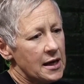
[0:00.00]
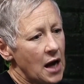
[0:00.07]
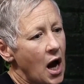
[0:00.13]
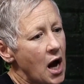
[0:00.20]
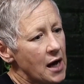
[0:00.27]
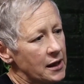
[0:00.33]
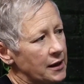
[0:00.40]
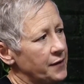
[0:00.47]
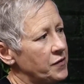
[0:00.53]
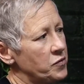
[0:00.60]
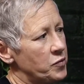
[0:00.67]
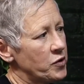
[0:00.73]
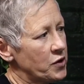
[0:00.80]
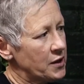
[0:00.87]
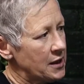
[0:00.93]
and high
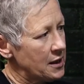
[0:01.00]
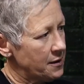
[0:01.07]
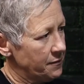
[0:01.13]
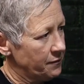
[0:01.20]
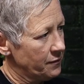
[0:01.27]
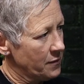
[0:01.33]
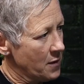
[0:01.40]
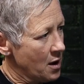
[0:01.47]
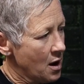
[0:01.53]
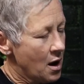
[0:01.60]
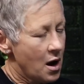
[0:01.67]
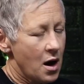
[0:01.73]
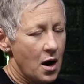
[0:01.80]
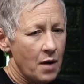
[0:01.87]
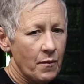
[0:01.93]
livability.
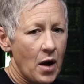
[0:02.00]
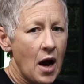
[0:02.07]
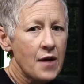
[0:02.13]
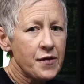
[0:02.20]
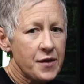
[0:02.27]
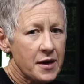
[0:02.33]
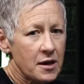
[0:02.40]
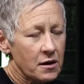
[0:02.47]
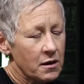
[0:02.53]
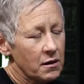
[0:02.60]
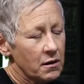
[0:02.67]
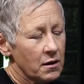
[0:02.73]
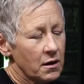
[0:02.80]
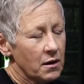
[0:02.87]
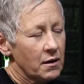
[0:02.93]
I think,